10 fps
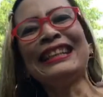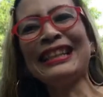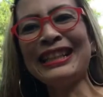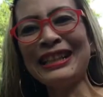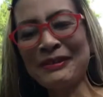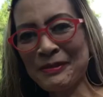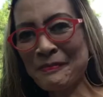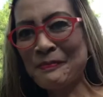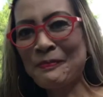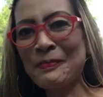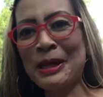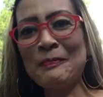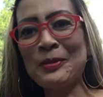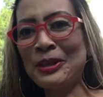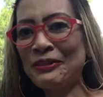um, my
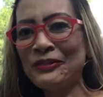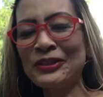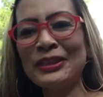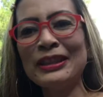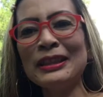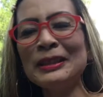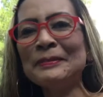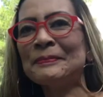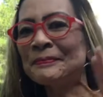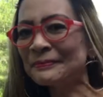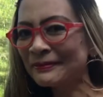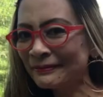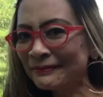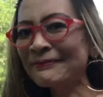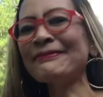beautiful
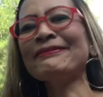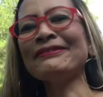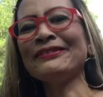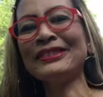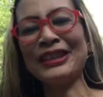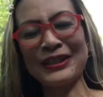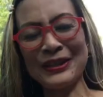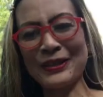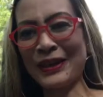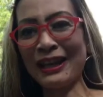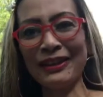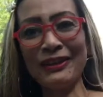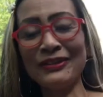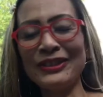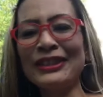mm, you know i
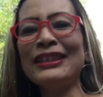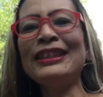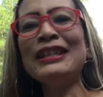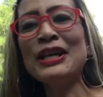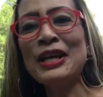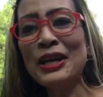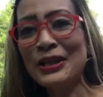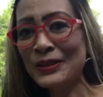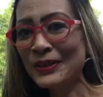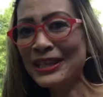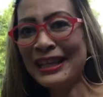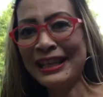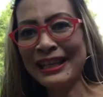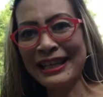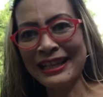love her Doña
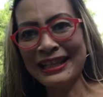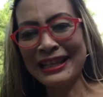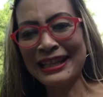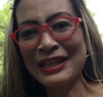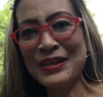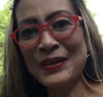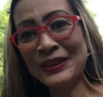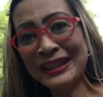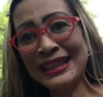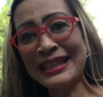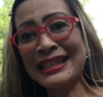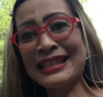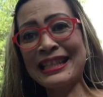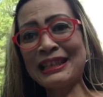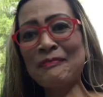Elena noticed
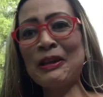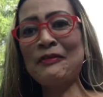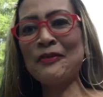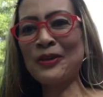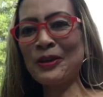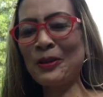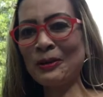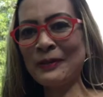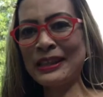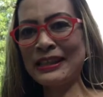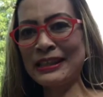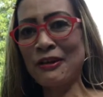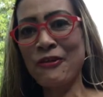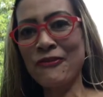that my phone always